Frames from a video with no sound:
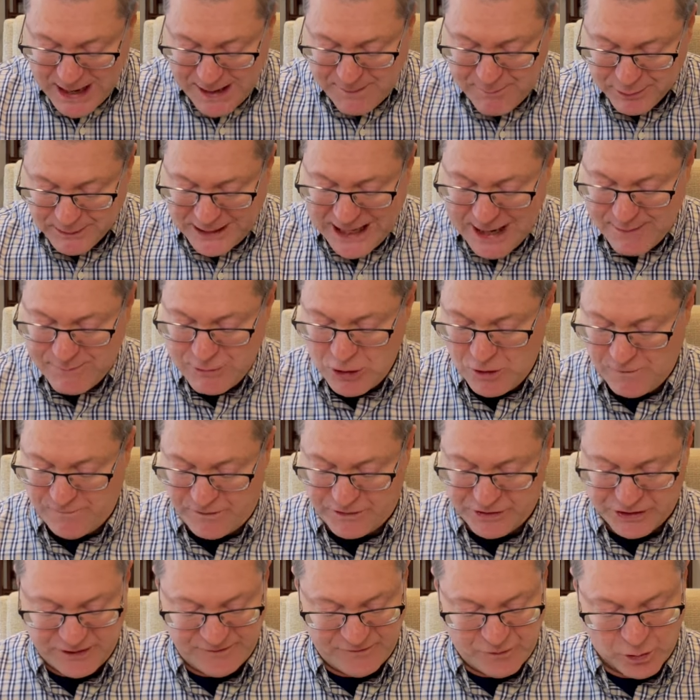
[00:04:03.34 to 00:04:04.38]
blame you for
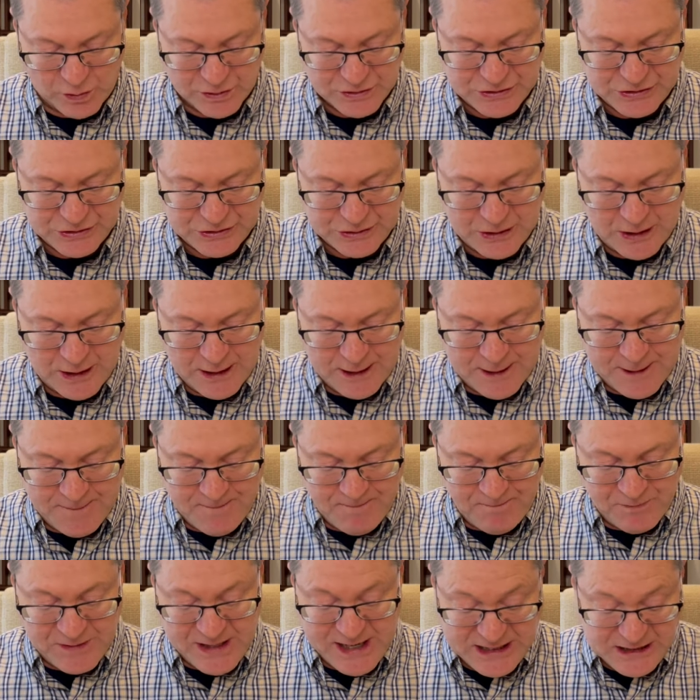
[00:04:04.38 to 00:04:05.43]
the divorce.
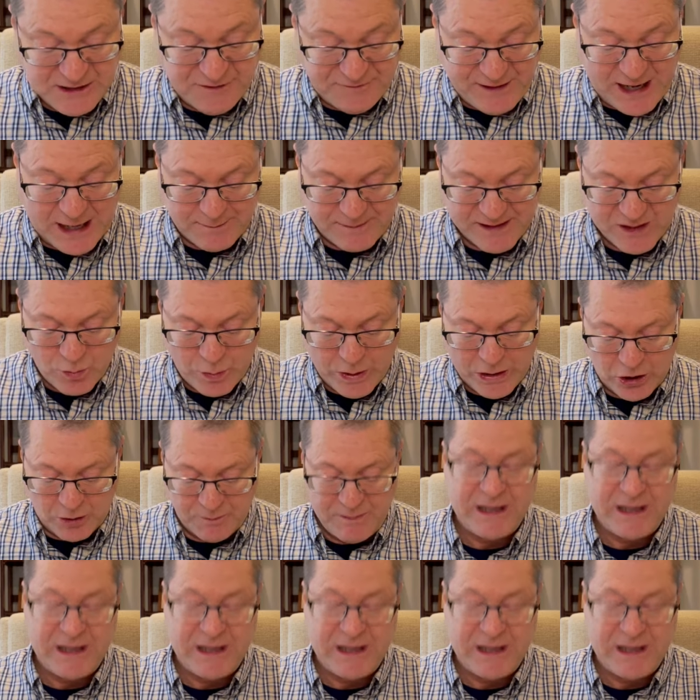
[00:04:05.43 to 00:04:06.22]
His family will,